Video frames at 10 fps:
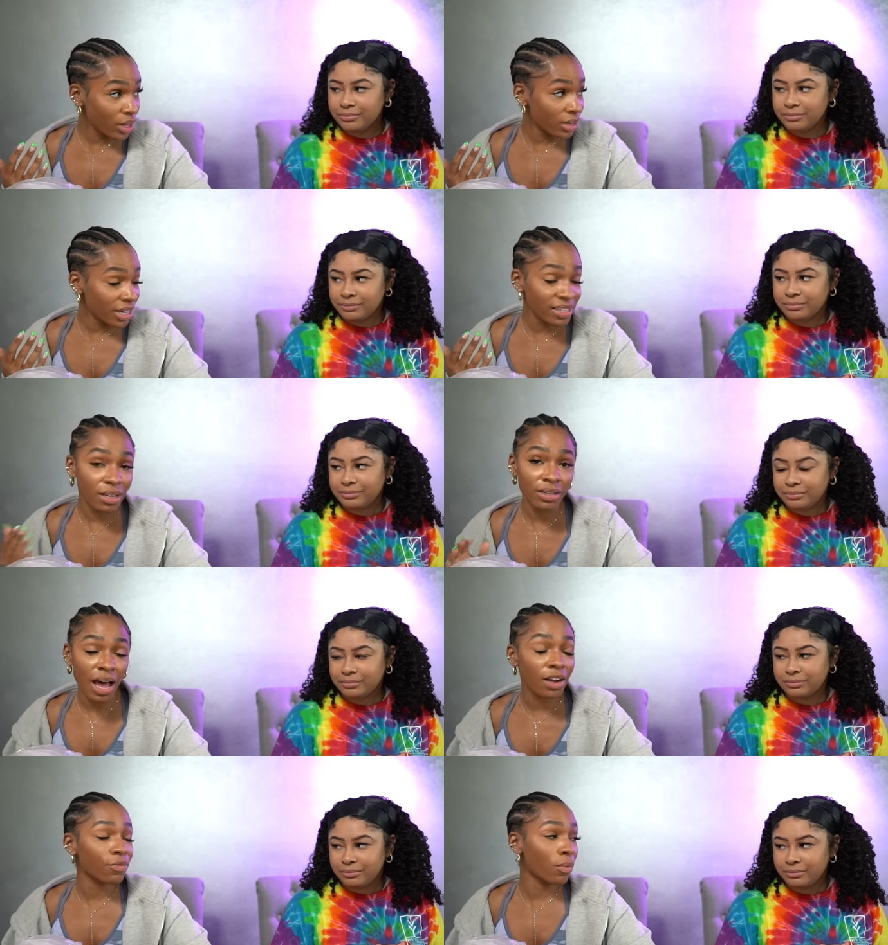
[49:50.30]
Speaker 1: it is a
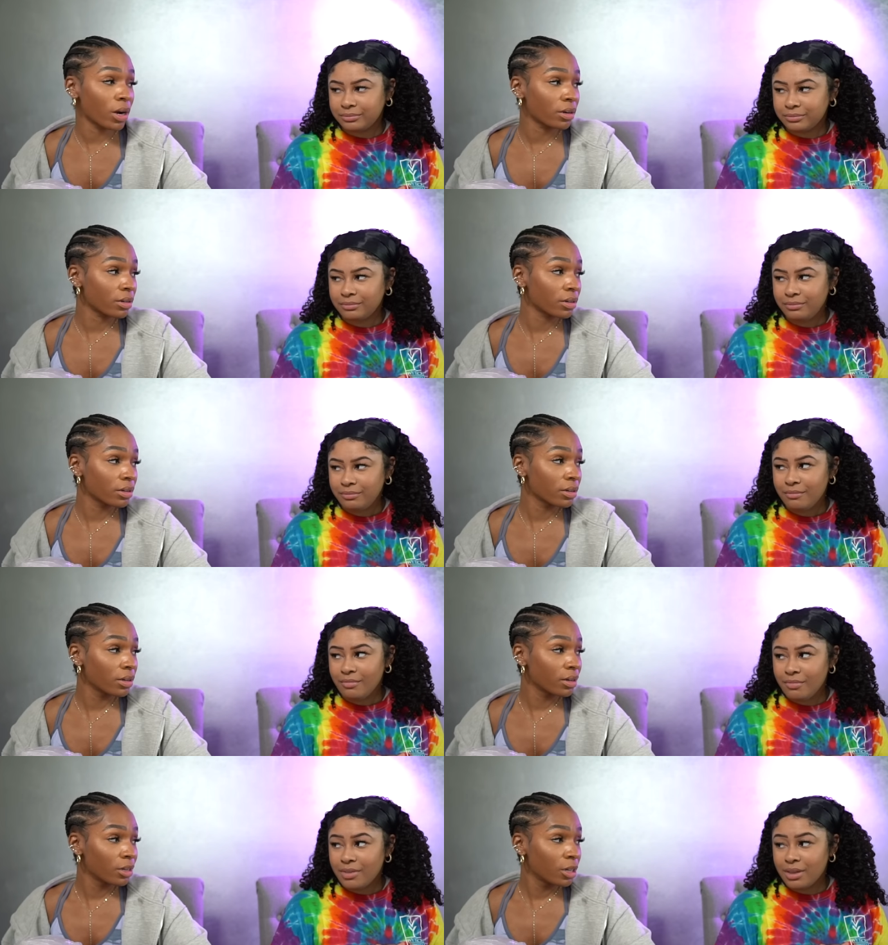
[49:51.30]
lot of work,
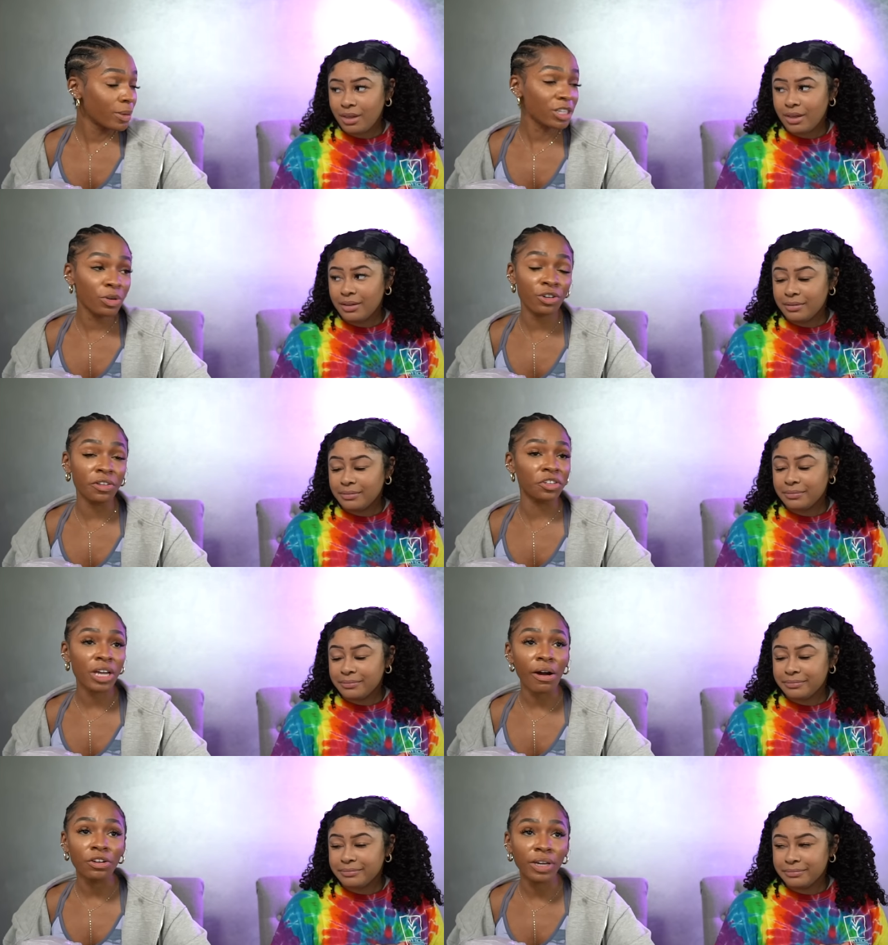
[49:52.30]
especially when you're in the
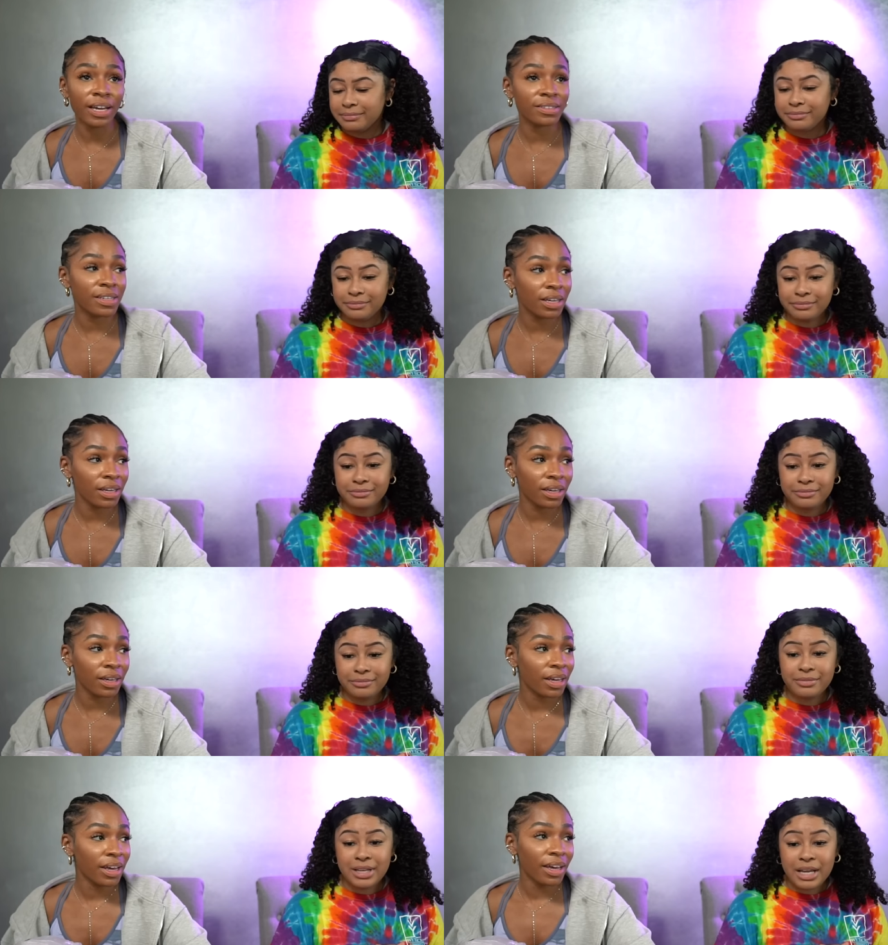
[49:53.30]
shower and you can't
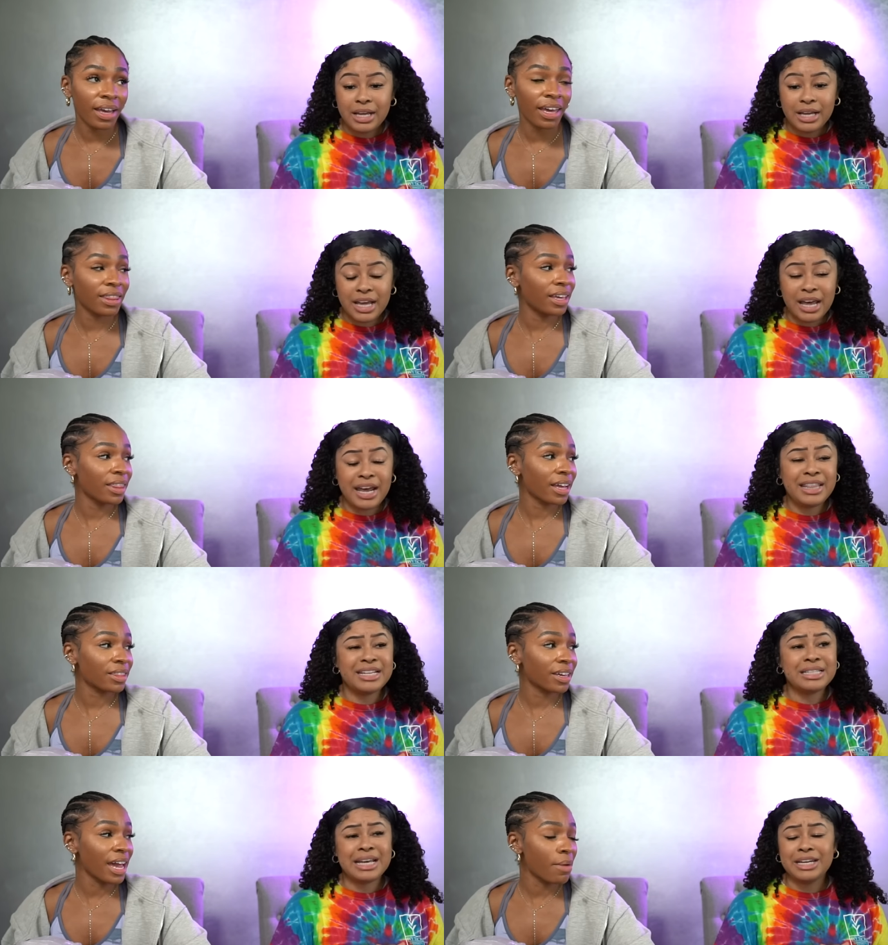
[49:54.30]
see and then and like,
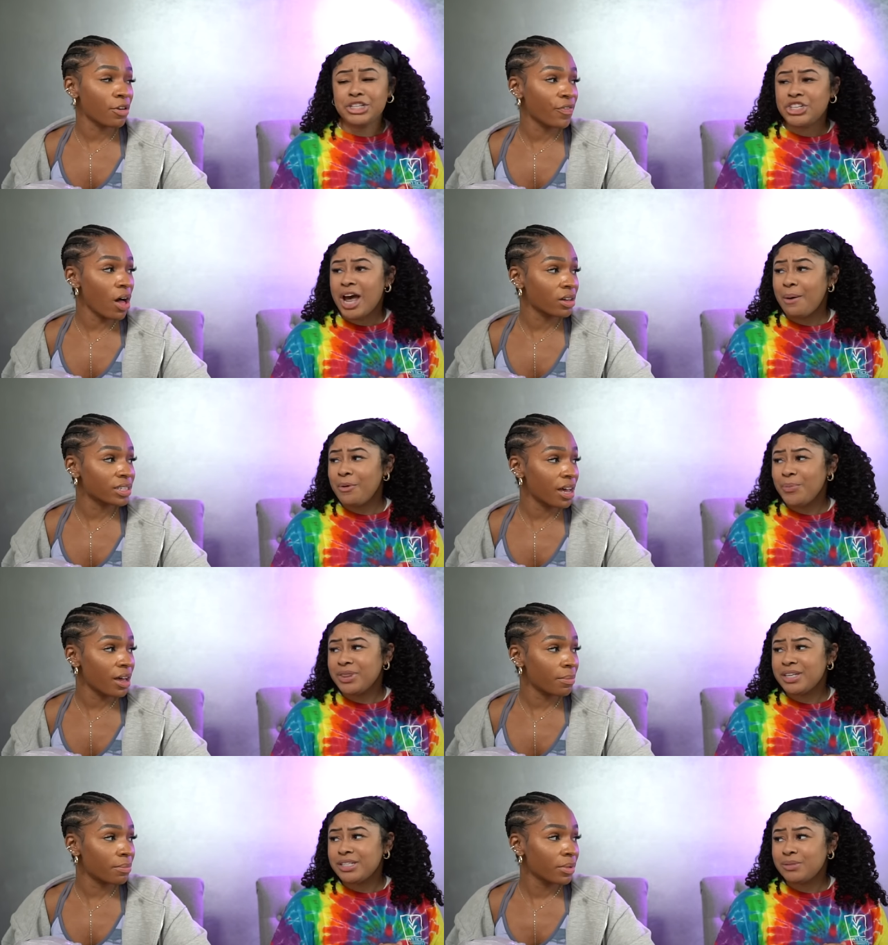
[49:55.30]
then the taking a shower
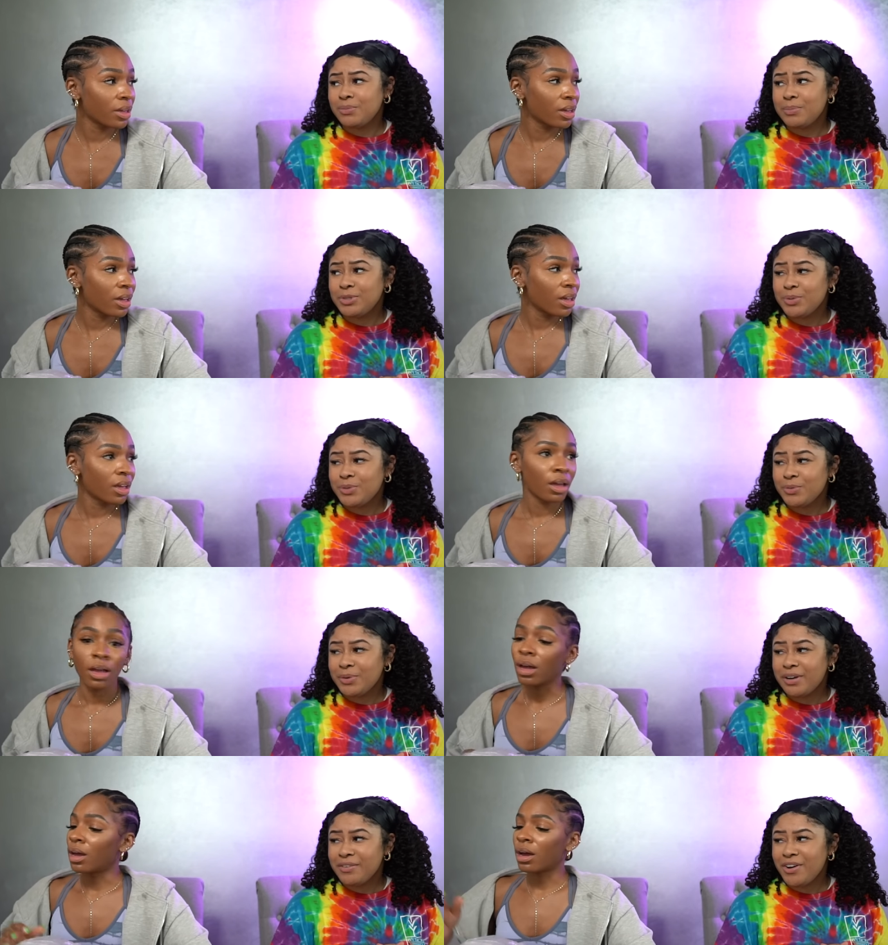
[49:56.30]
up,
Speaker 2: with the swimsuit or
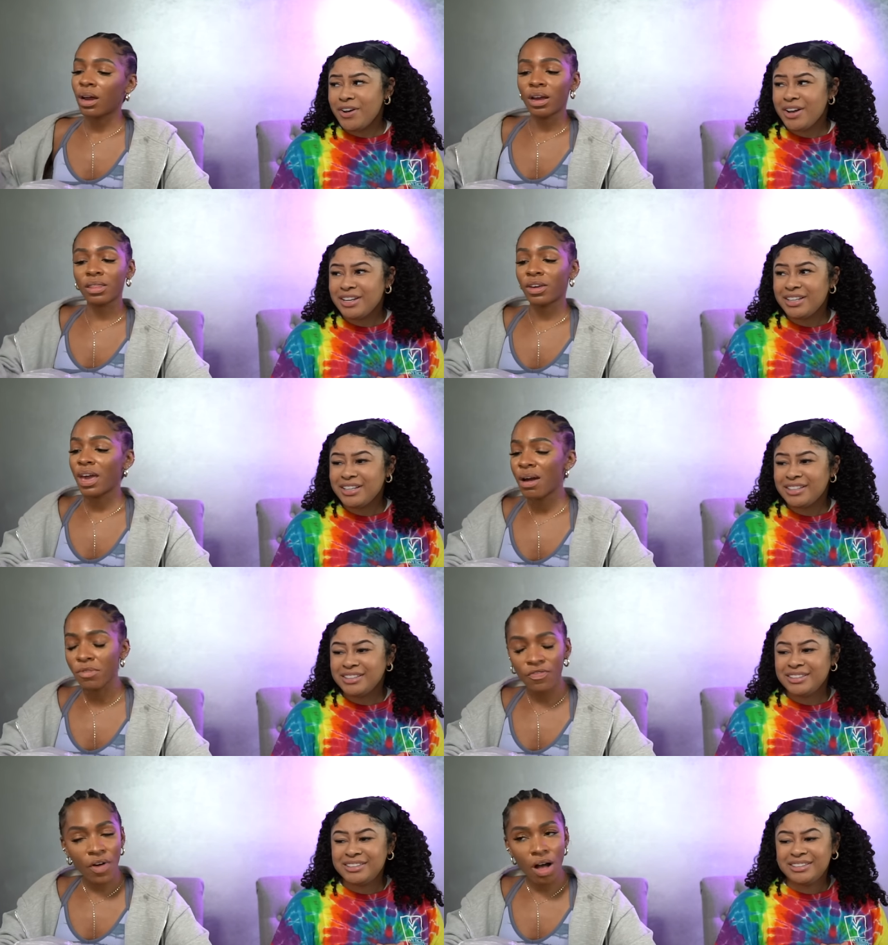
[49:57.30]
whatever on. The
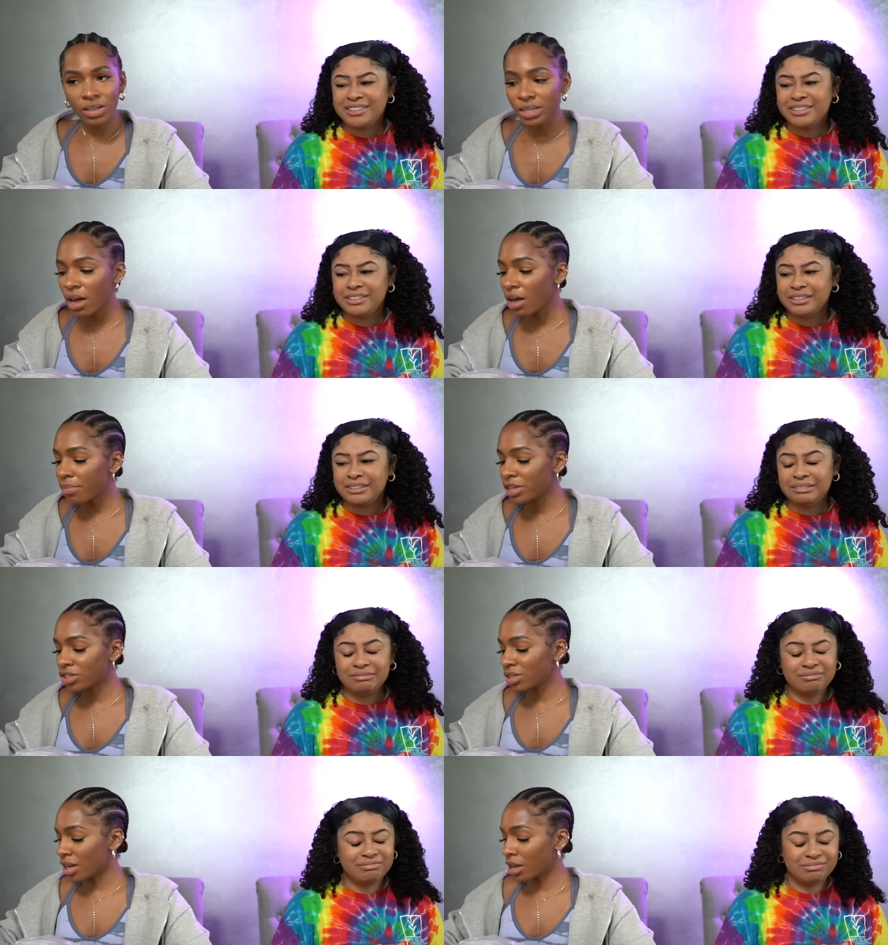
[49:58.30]
Speaker 1: camera fogs up. It's
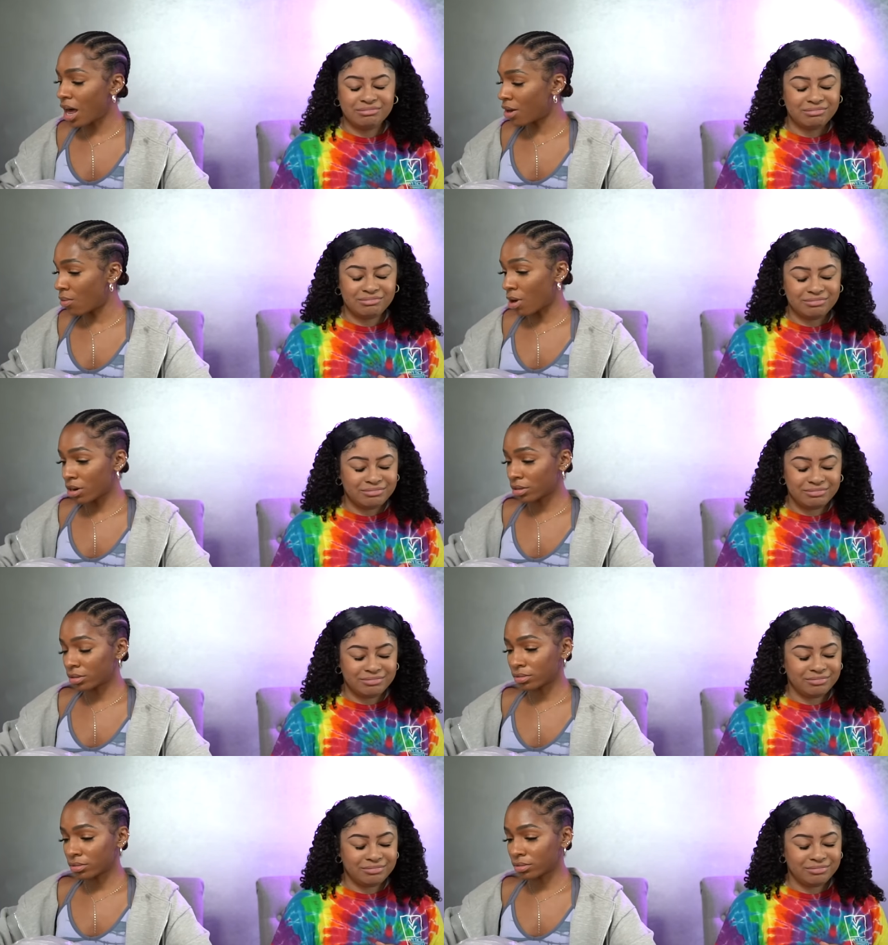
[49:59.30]
just a lot of work.